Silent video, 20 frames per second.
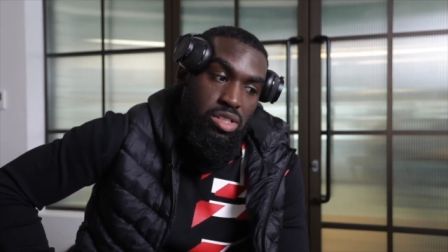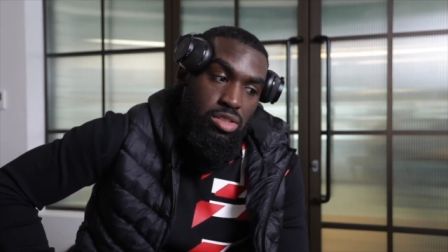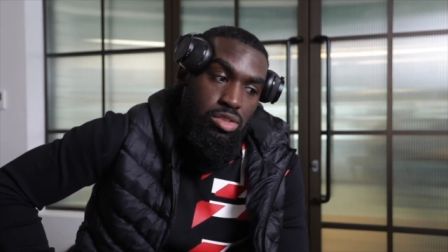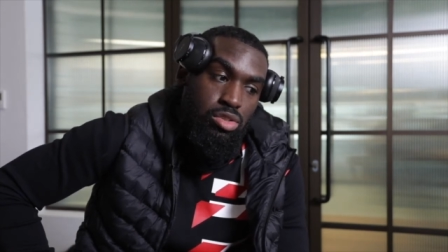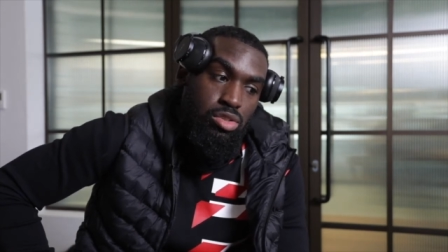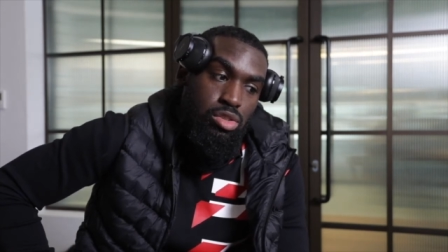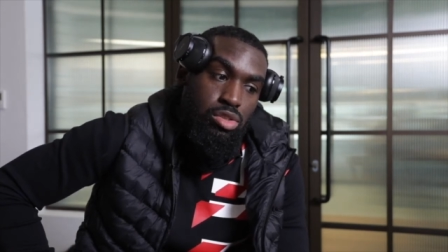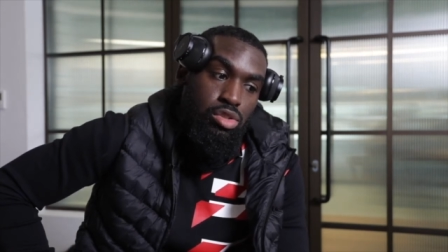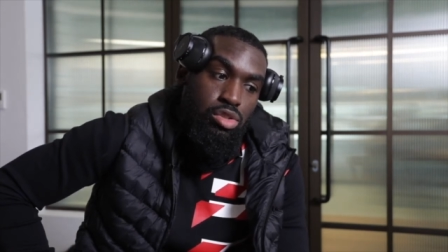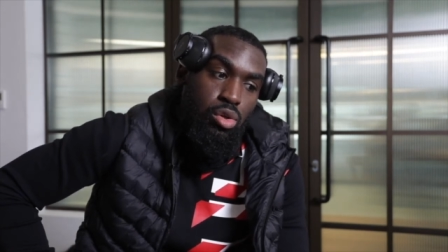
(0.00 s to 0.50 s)
is
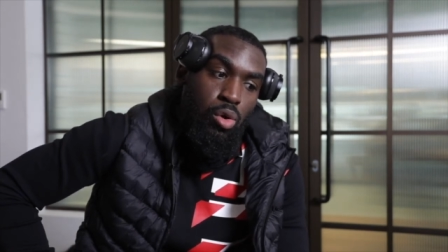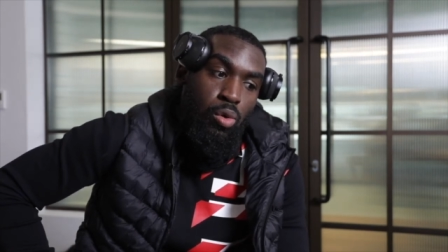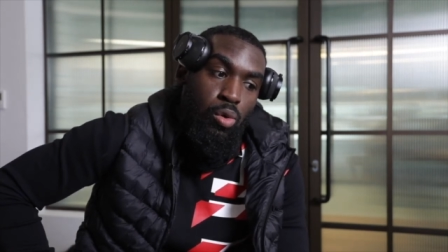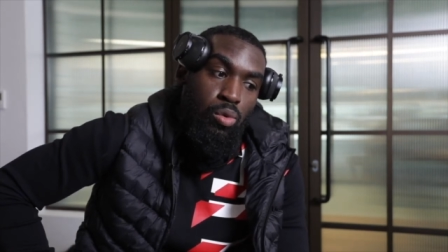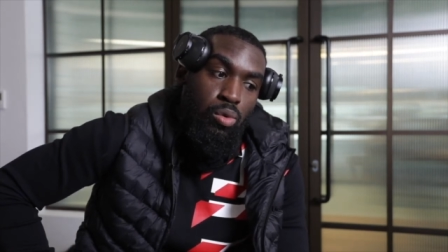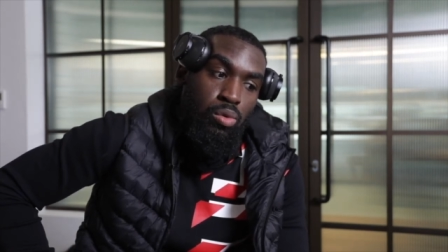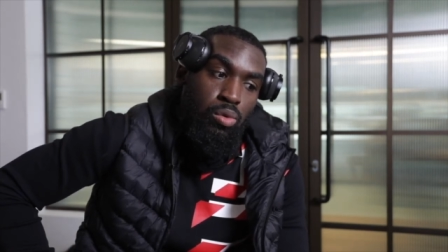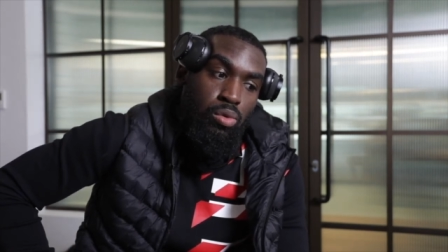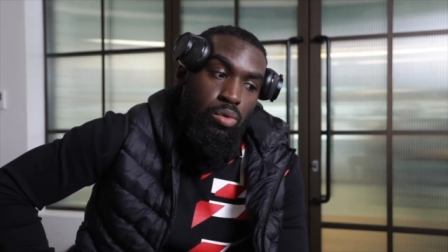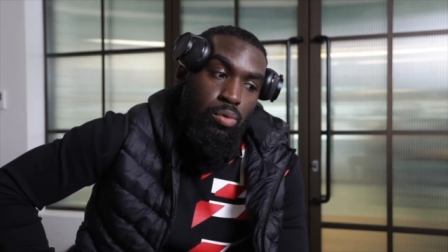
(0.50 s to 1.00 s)
to
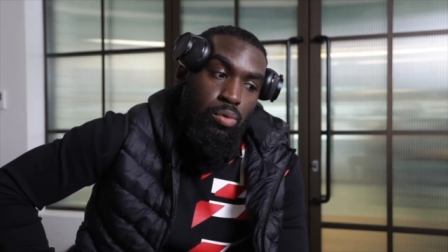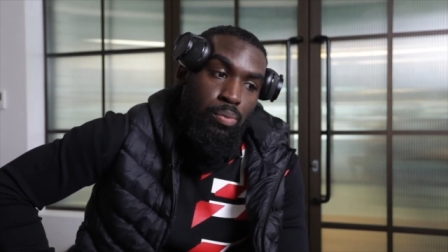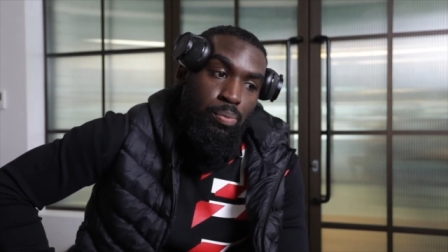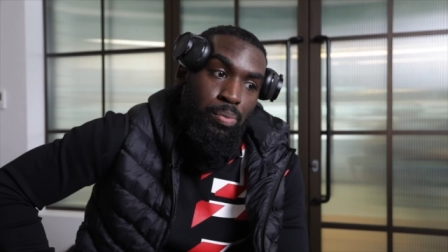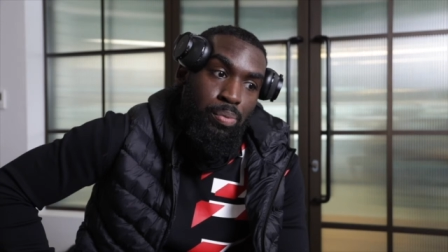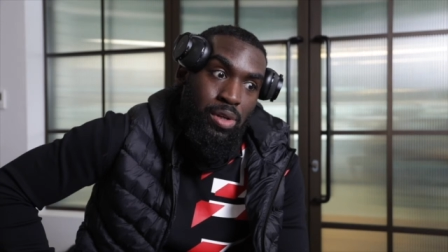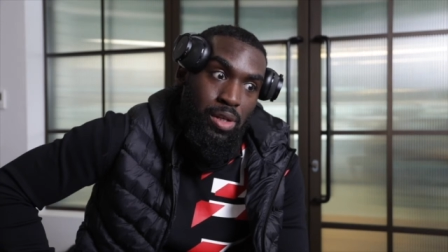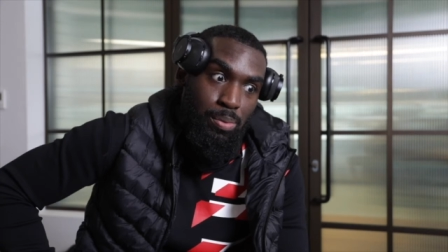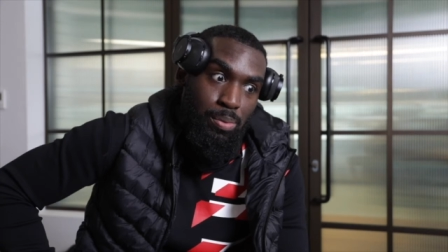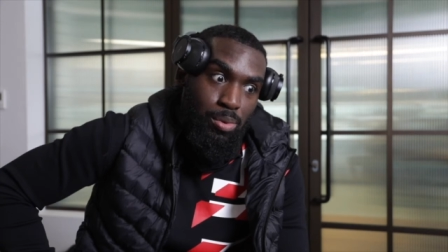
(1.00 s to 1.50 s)
show
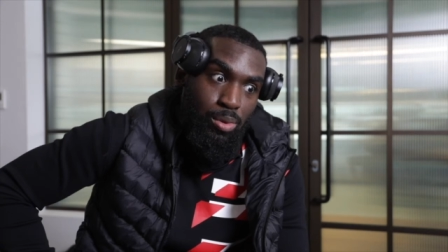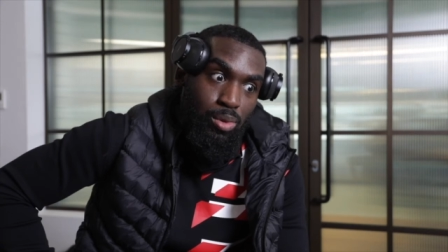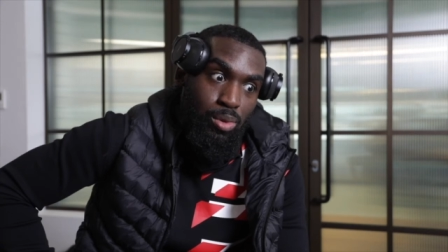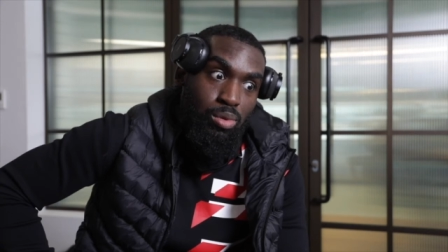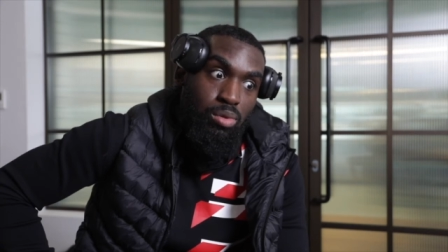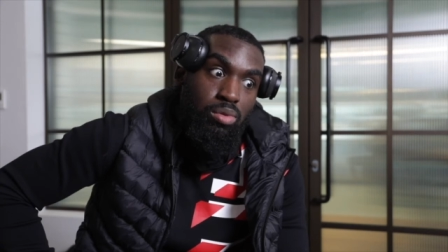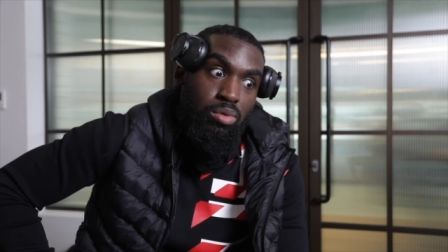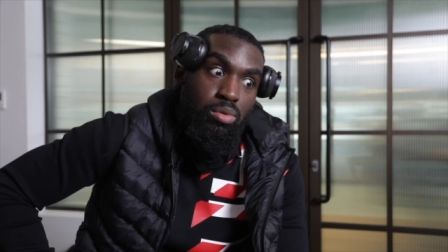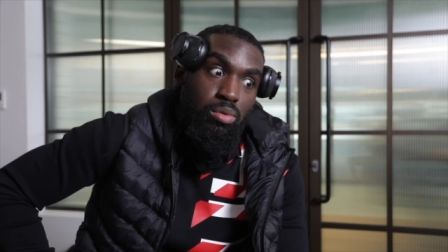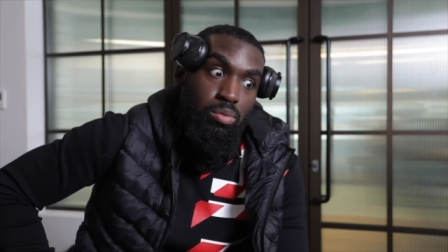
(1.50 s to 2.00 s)
people,